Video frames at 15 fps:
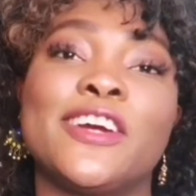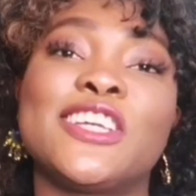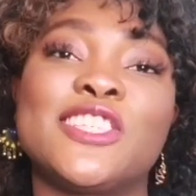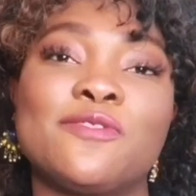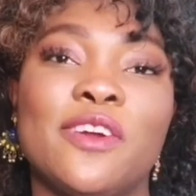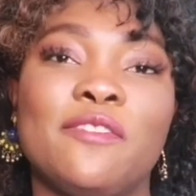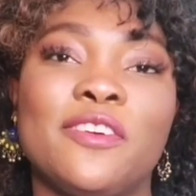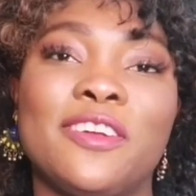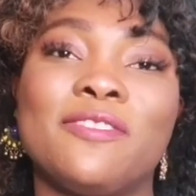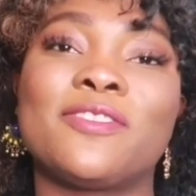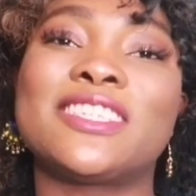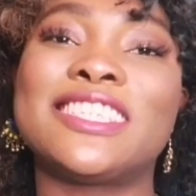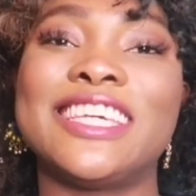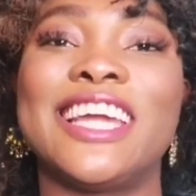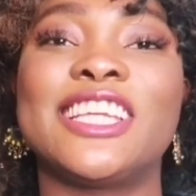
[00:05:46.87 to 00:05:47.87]
First derivative,
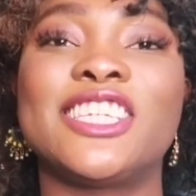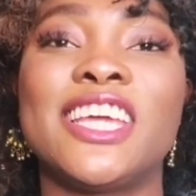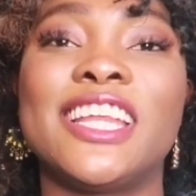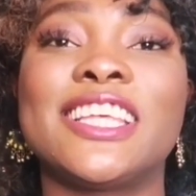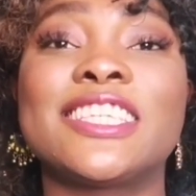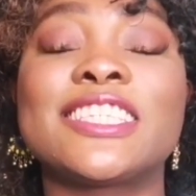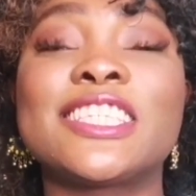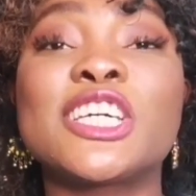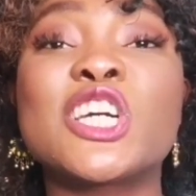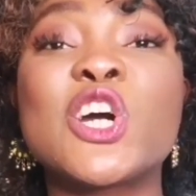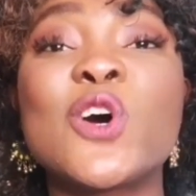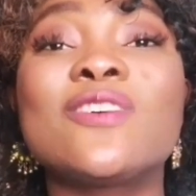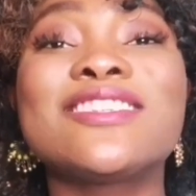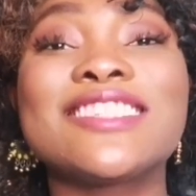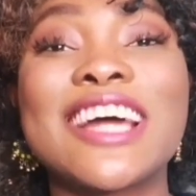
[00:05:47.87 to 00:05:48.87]
THC. This is the
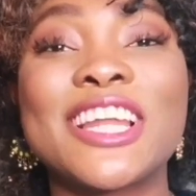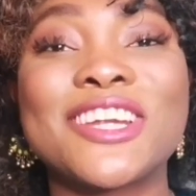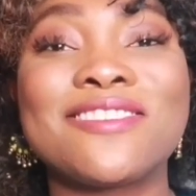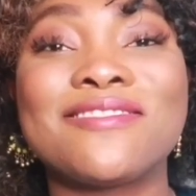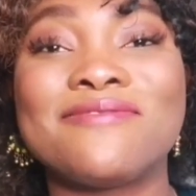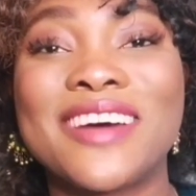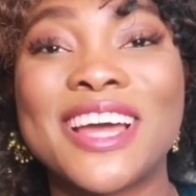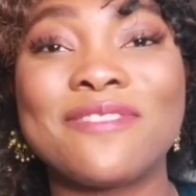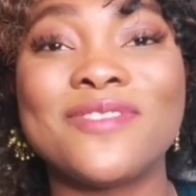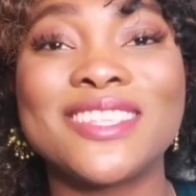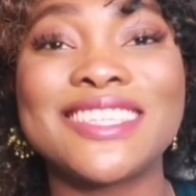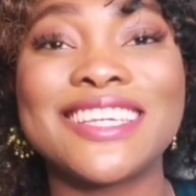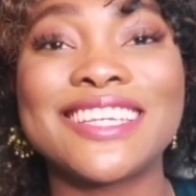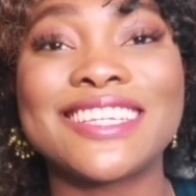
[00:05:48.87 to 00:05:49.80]
gold standard of vitamin C.